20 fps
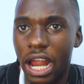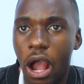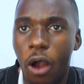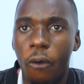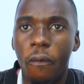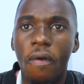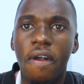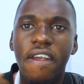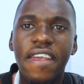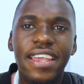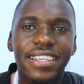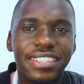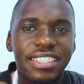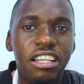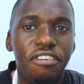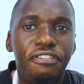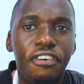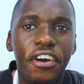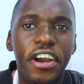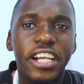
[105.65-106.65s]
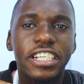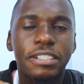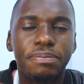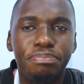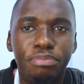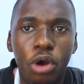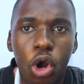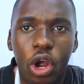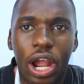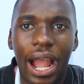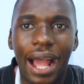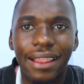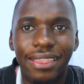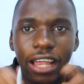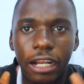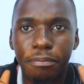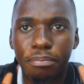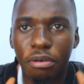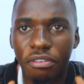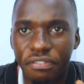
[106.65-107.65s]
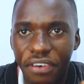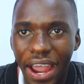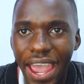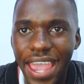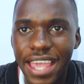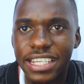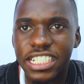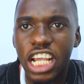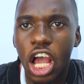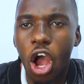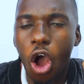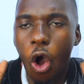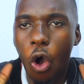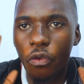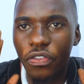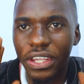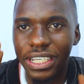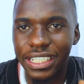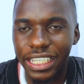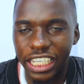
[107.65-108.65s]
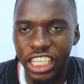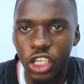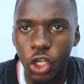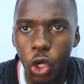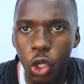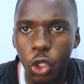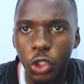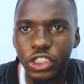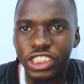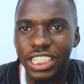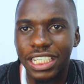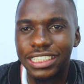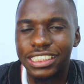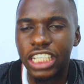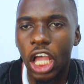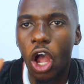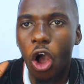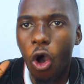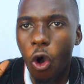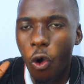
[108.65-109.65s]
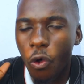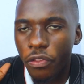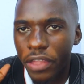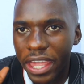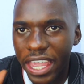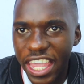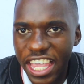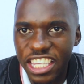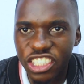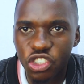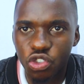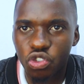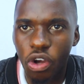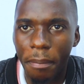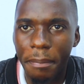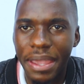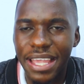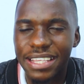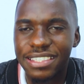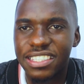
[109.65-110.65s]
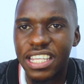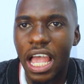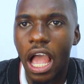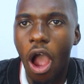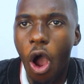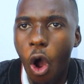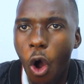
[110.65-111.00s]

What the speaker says: Now, it's the forex broker that provide all the technologies, all the instruments,